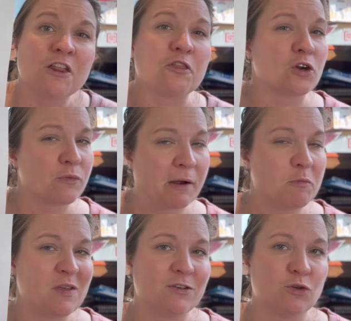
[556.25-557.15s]
3rd grade will
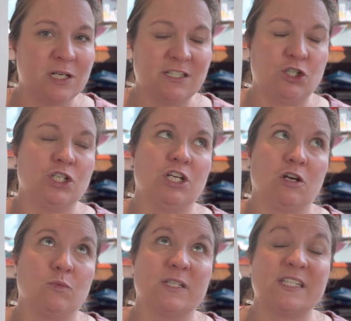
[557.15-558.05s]
be the transition year,
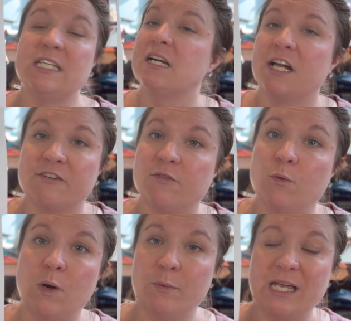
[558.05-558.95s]
and we'll see kind of
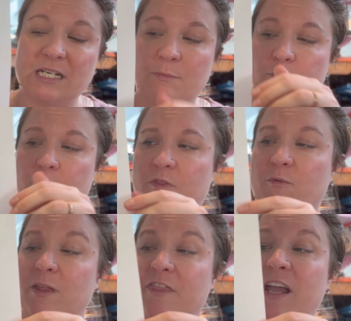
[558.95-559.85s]
what we end up
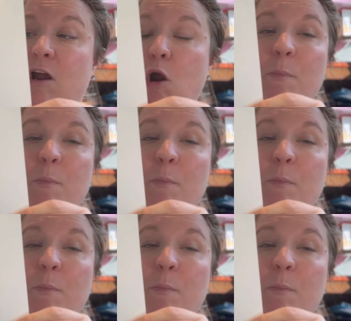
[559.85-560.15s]
with there.